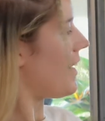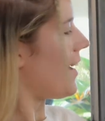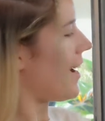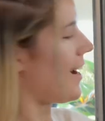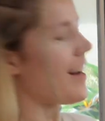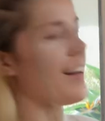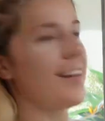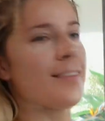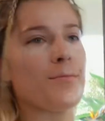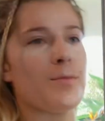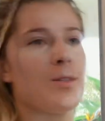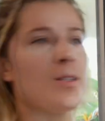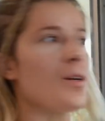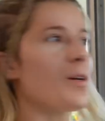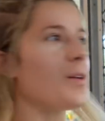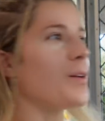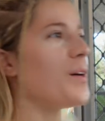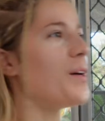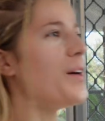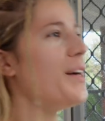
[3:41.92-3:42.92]
I am so
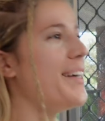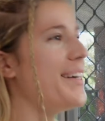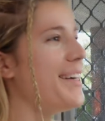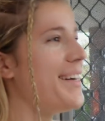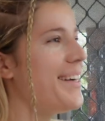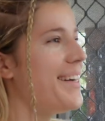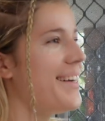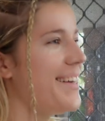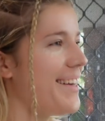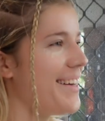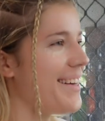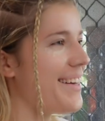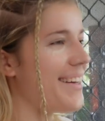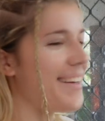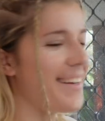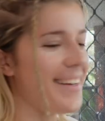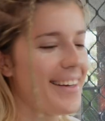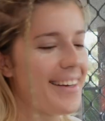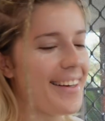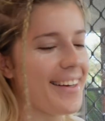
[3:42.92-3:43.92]
not...
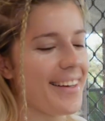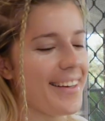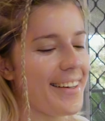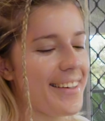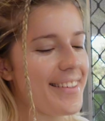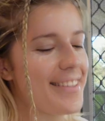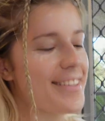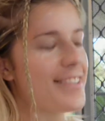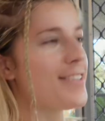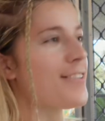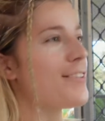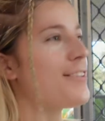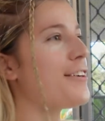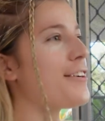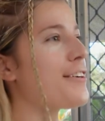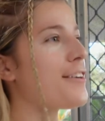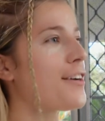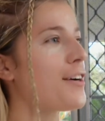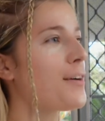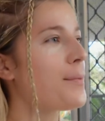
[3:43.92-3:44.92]
Do
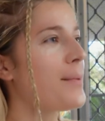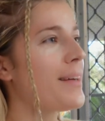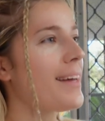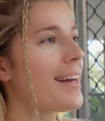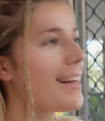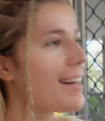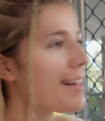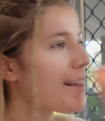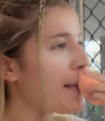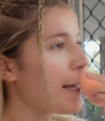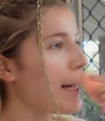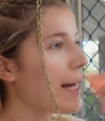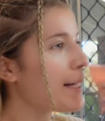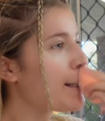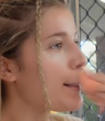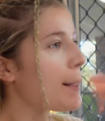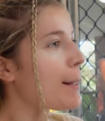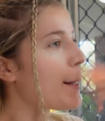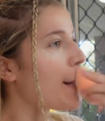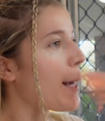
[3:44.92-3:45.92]
not copy anything I
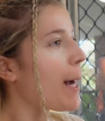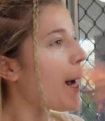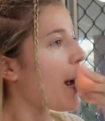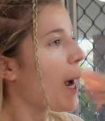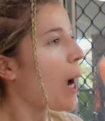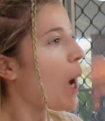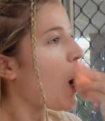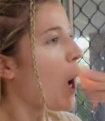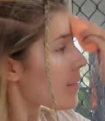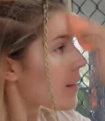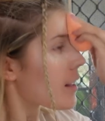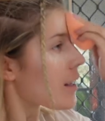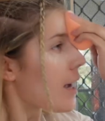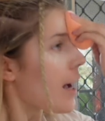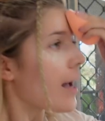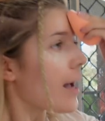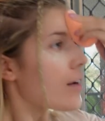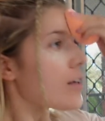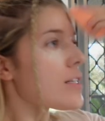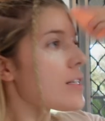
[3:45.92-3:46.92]
do.
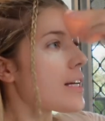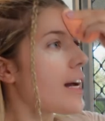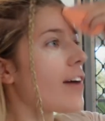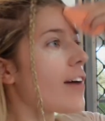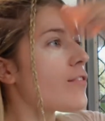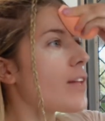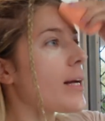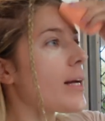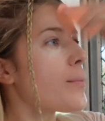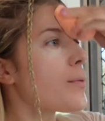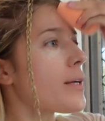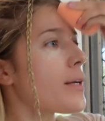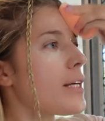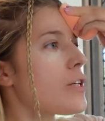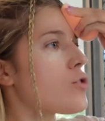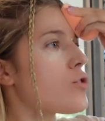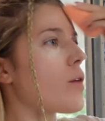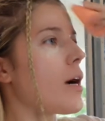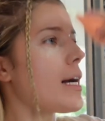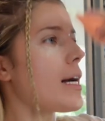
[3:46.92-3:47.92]
I also have like pretty
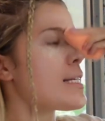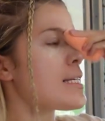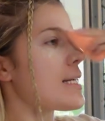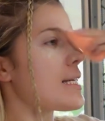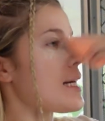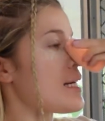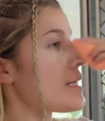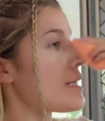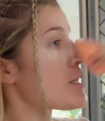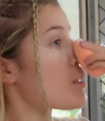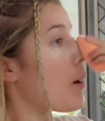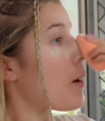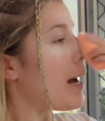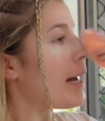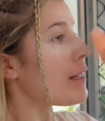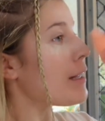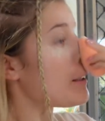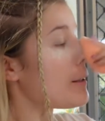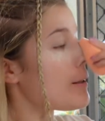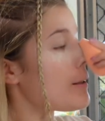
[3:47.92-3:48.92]
dry skin, so I
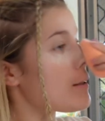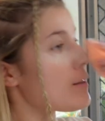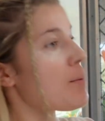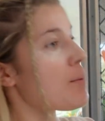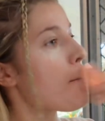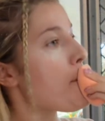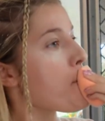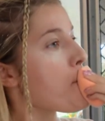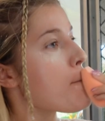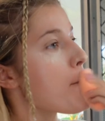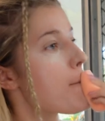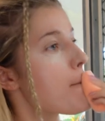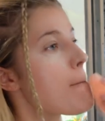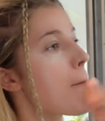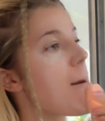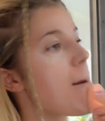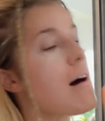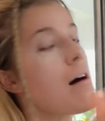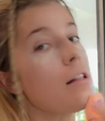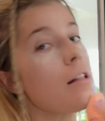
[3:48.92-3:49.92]
use
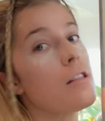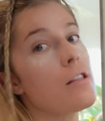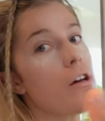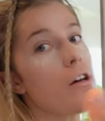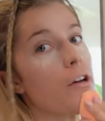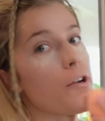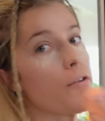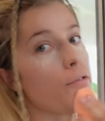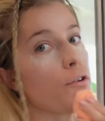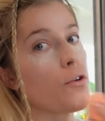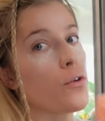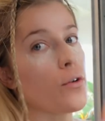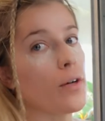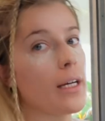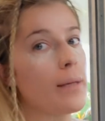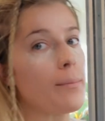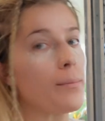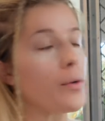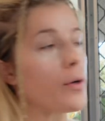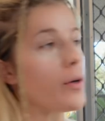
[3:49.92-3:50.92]
a lot of
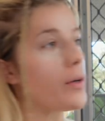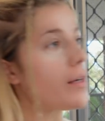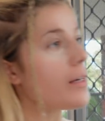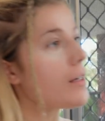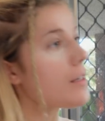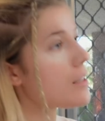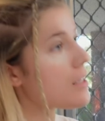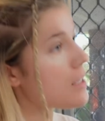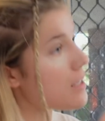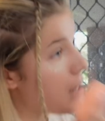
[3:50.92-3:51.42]
cream products